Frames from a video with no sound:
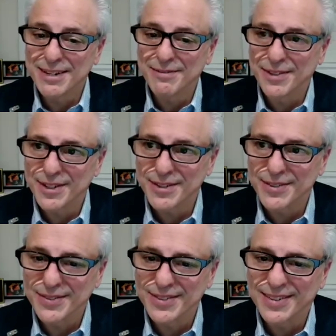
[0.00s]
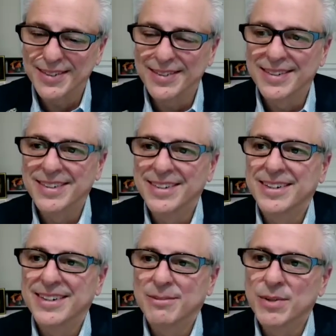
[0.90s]
meaning for you?
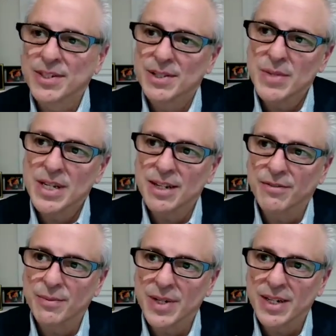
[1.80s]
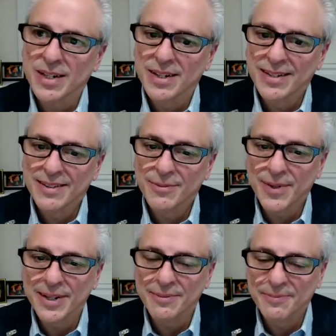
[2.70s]
What's the meaning for me?
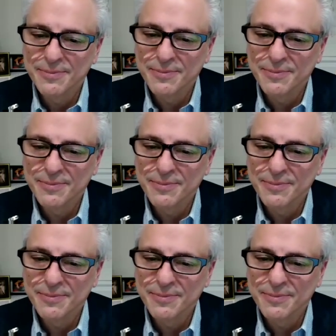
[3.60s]
What?